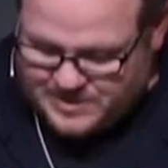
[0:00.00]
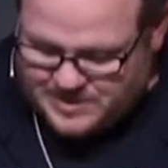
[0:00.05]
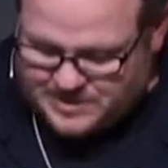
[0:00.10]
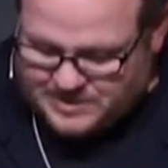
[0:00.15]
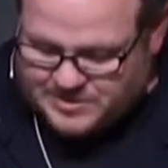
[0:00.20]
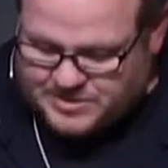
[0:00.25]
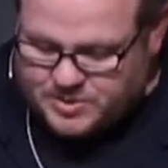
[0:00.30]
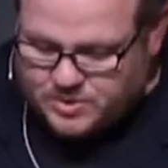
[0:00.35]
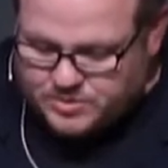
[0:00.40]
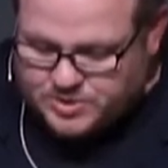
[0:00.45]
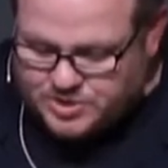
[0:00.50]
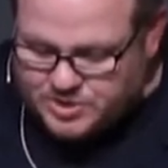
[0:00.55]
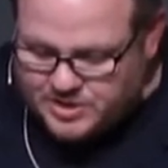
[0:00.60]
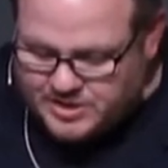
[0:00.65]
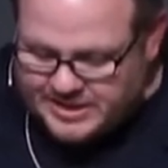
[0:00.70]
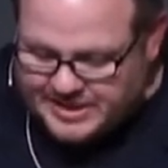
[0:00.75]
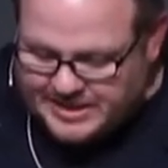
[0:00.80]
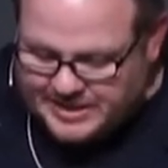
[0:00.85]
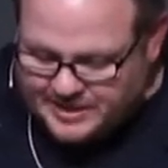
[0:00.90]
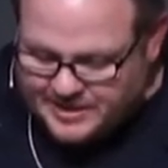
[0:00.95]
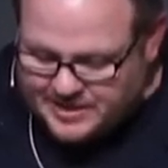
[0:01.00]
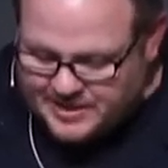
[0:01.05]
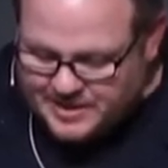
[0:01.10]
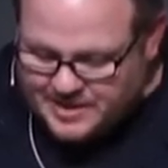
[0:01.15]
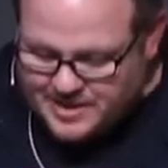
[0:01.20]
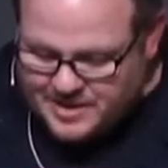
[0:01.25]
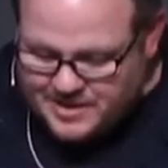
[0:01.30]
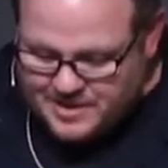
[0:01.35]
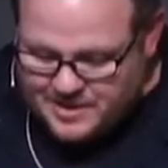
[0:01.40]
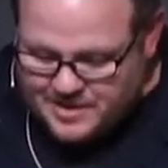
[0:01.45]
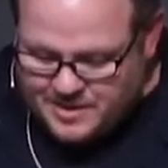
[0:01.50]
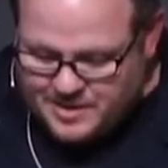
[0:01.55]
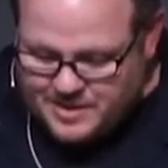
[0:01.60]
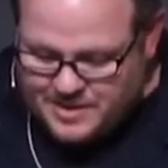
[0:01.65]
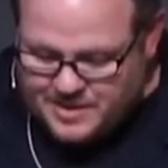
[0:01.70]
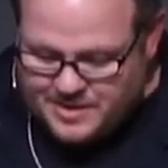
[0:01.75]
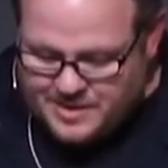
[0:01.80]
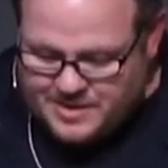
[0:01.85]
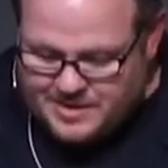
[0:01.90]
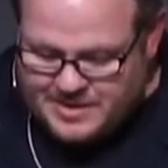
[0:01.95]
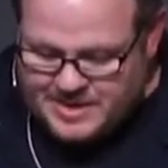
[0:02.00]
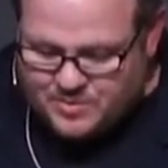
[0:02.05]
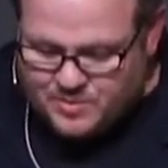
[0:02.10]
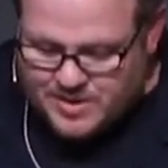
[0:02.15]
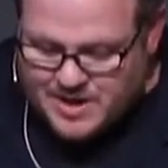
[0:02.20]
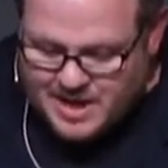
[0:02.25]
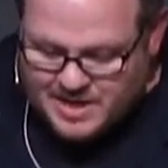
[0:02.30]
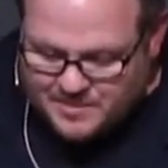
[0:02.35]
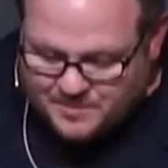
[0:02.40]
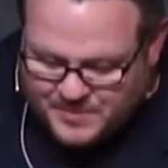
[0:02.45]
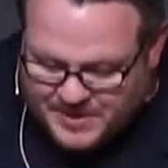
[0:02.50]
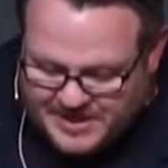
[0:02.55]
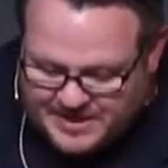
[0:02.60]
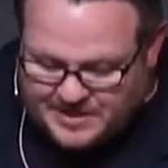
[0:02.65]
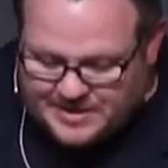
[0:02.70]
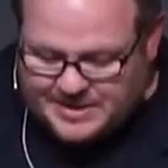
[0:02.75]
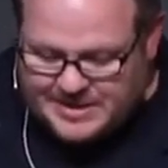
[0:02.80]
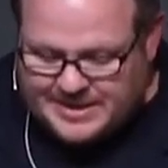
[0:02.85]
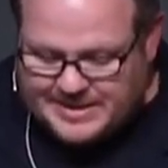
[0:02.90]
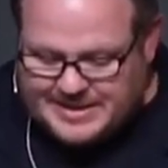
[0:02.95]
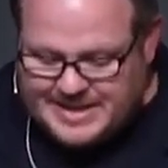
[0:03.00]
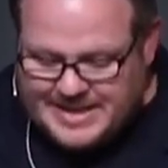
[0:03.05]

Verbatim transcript: Socially, uh, they were not appealing.